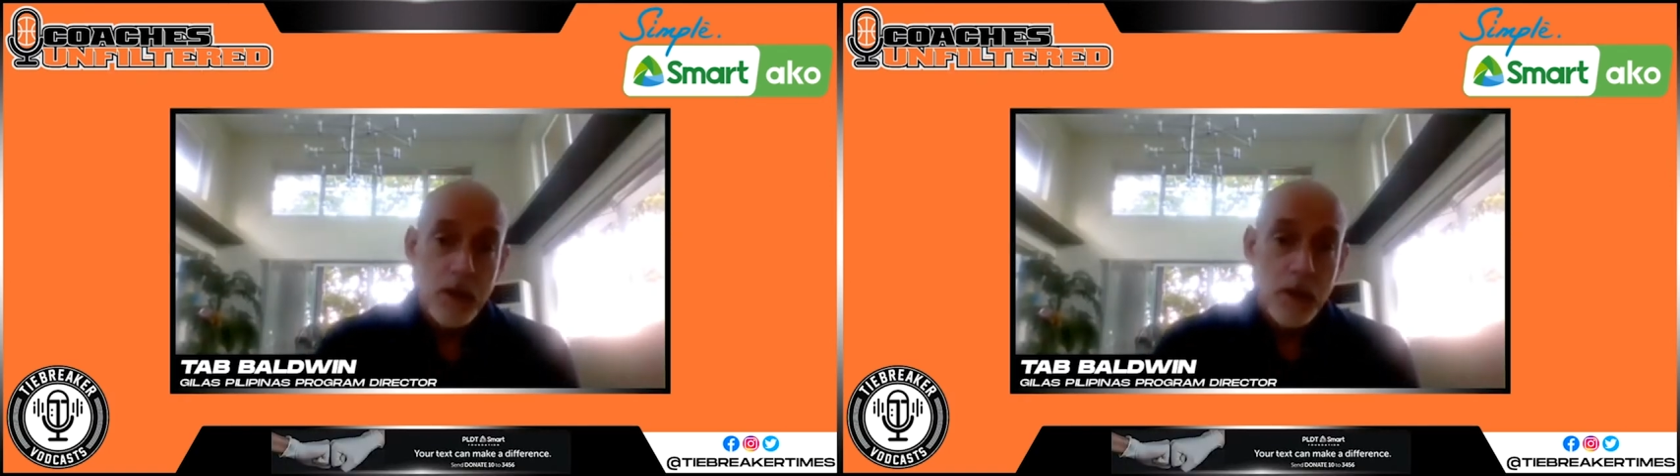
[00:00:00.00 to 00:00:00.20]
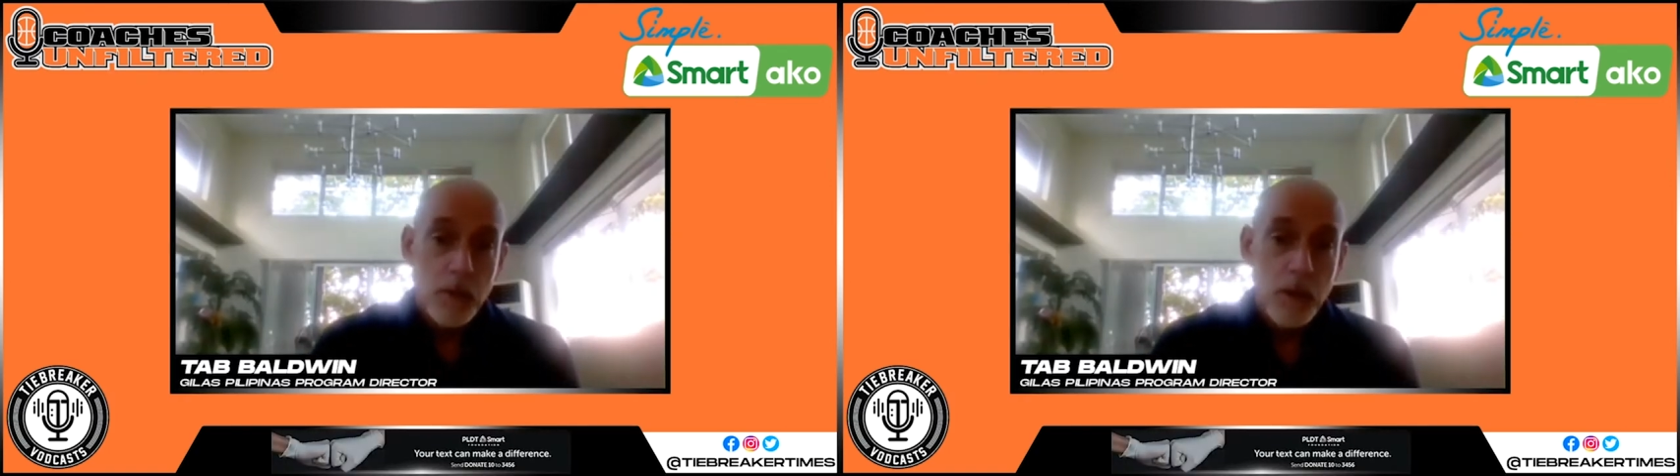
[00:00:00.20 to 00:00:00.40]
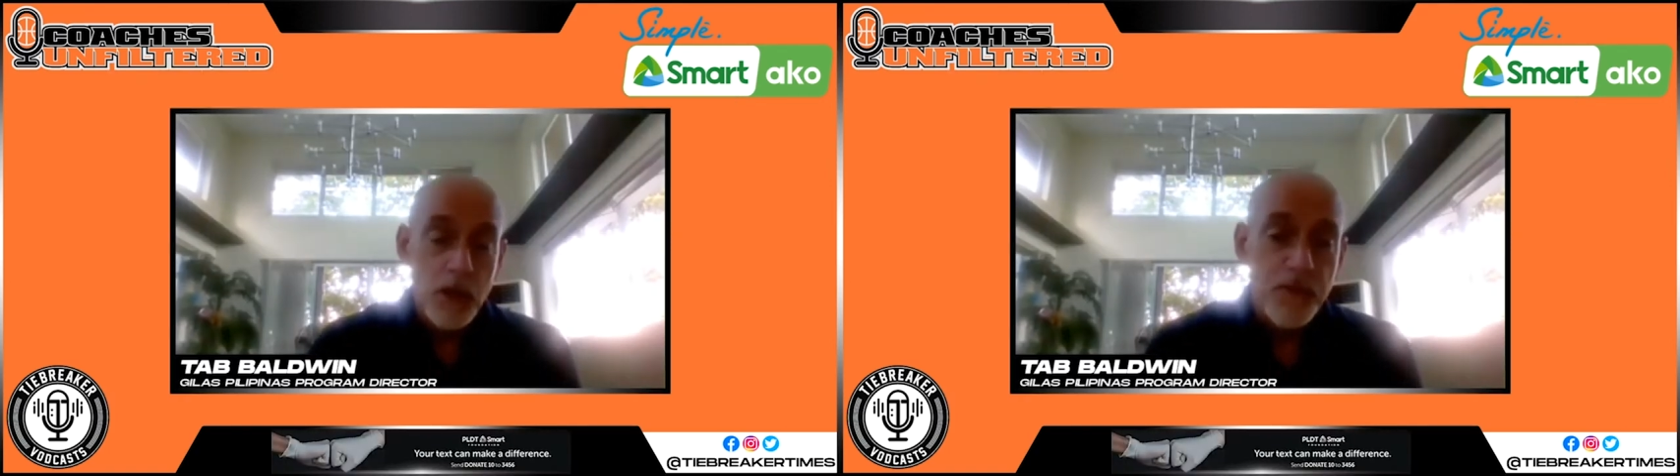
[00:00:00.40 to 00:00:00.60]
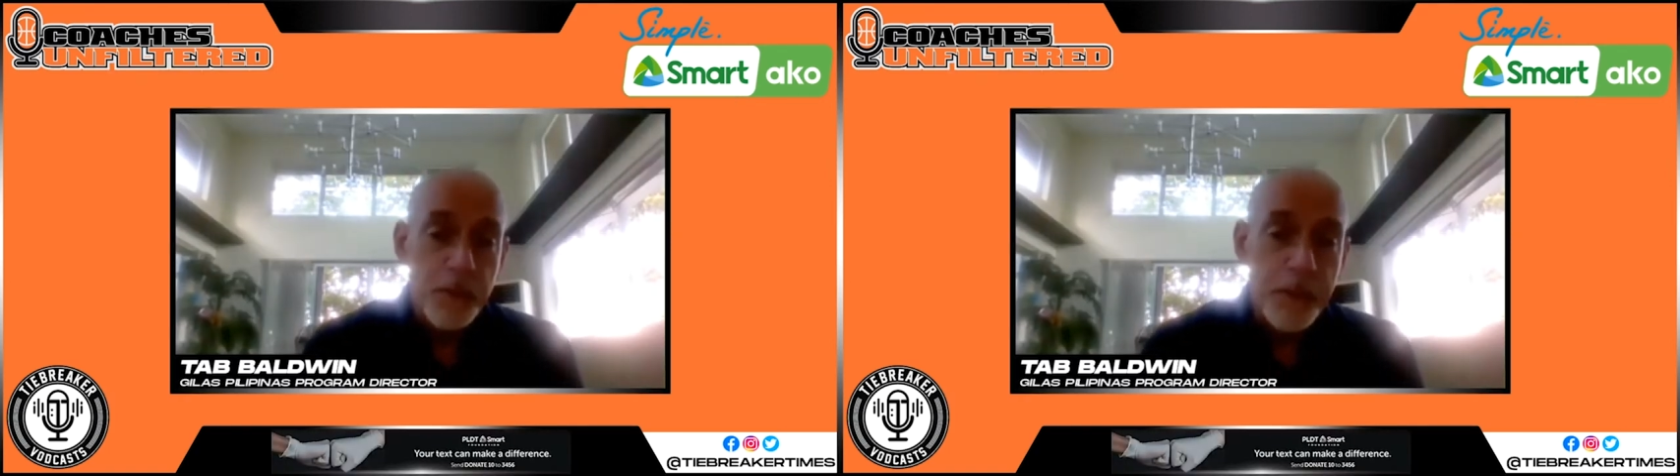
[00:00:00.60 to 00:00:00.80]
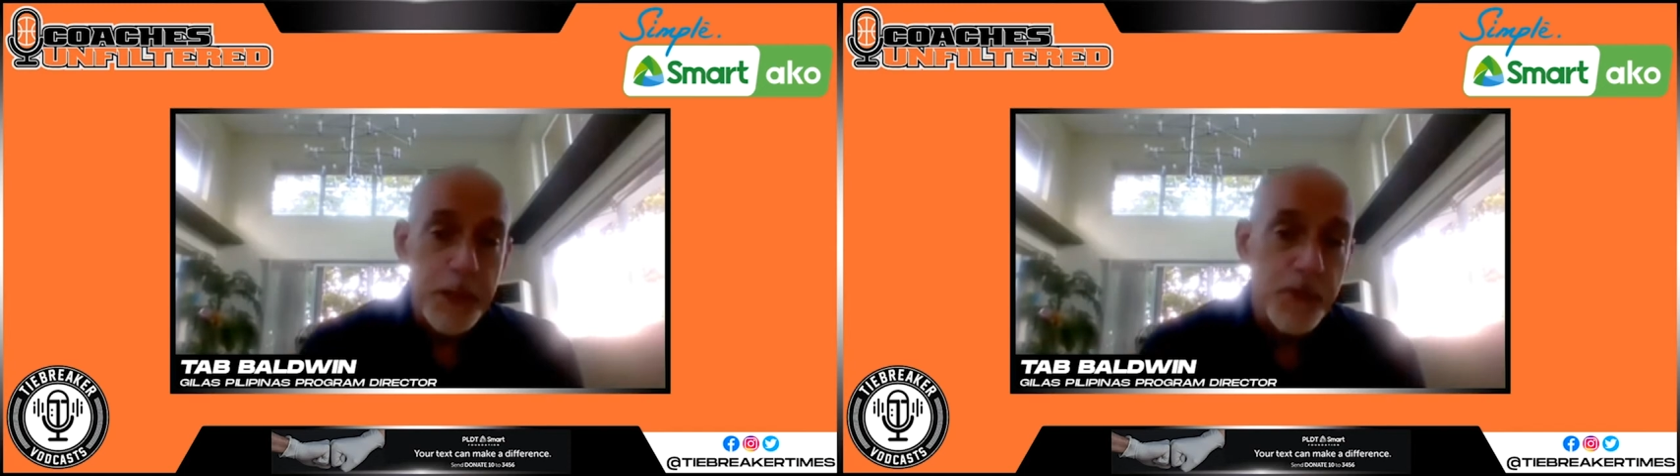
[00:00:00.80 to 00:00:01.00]
we look for
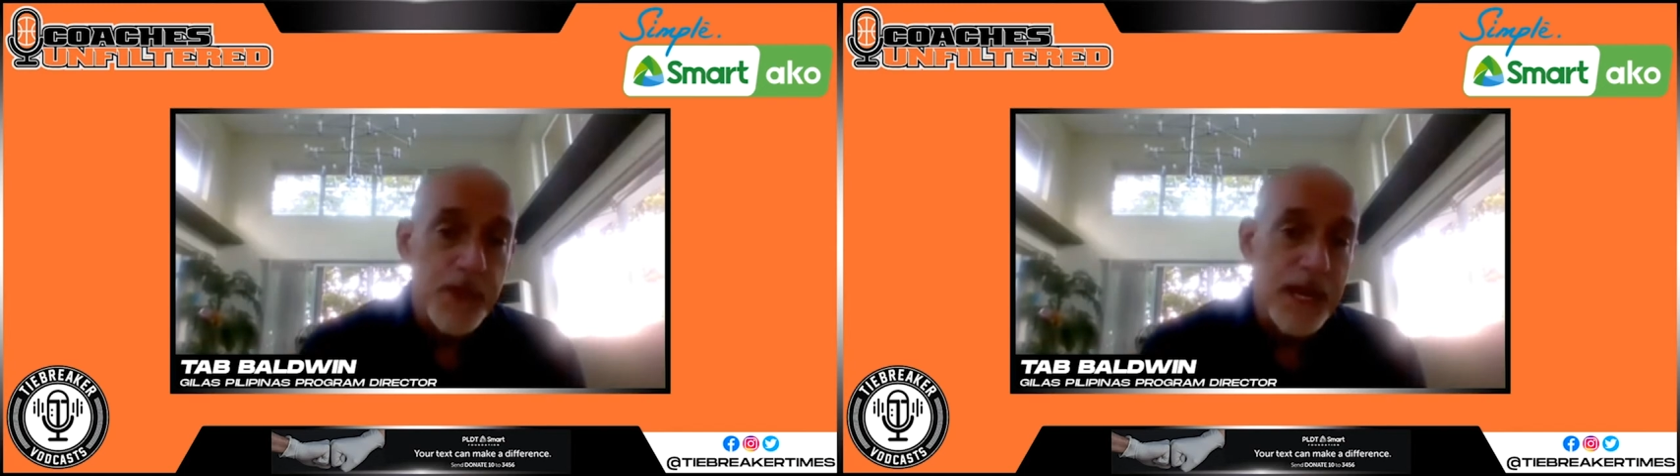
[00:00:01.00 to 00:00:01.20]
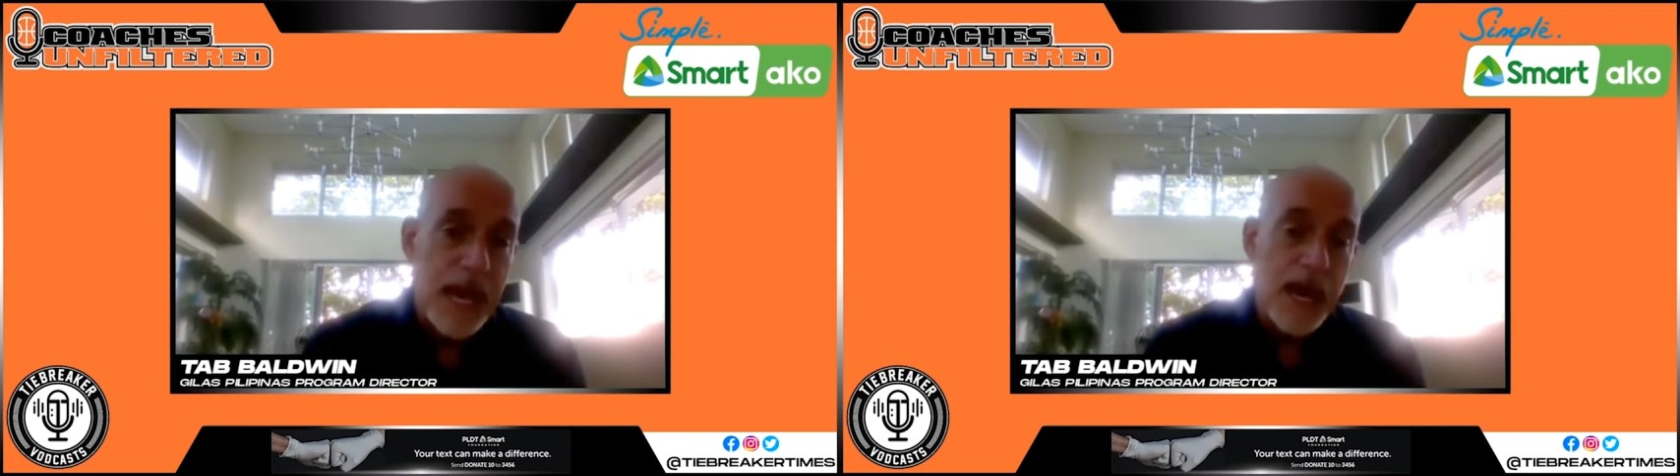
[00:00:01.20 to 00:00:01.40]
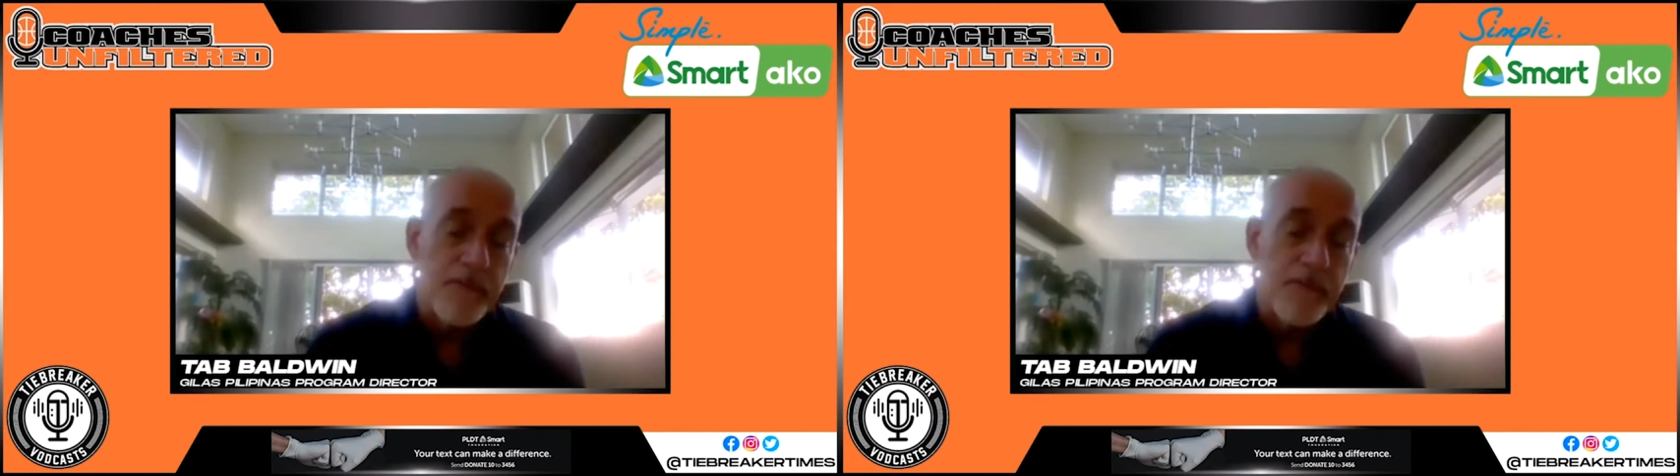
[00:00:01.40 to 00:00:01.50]
people that have